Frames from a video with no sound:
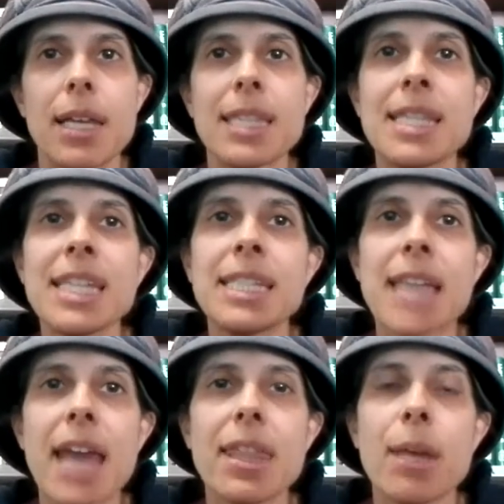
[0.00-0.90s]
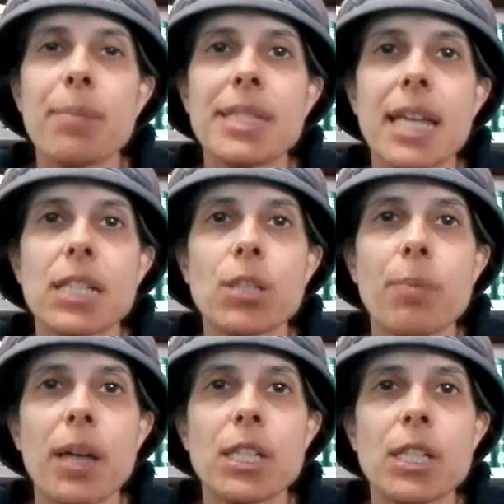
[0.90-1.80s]
Is this death a
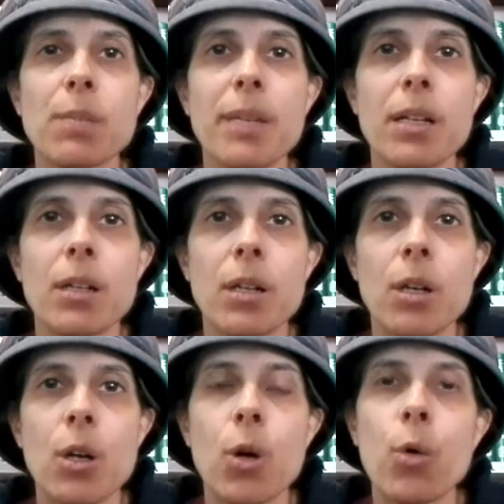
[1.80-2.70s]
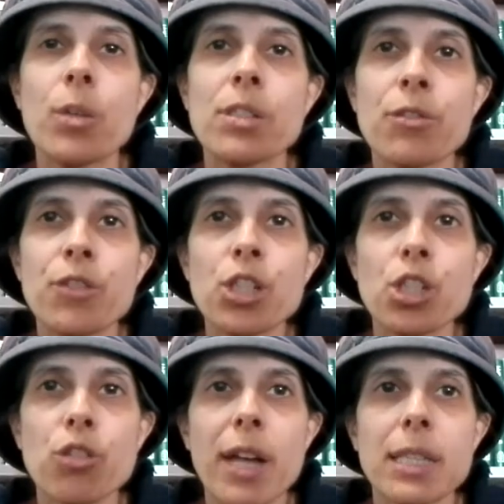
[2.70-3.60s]
potential punishment, or is the verse
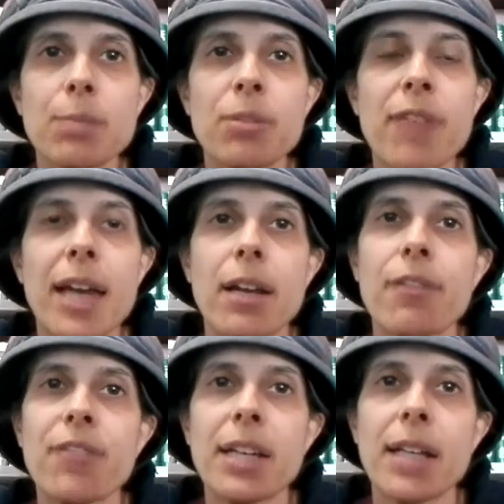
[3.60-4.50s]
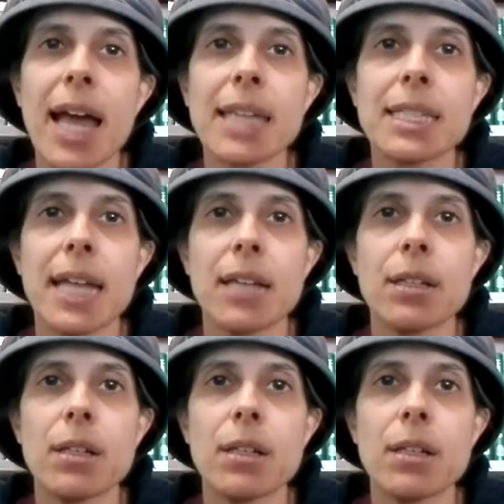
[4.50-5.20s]
trying to prevent a fatal accident?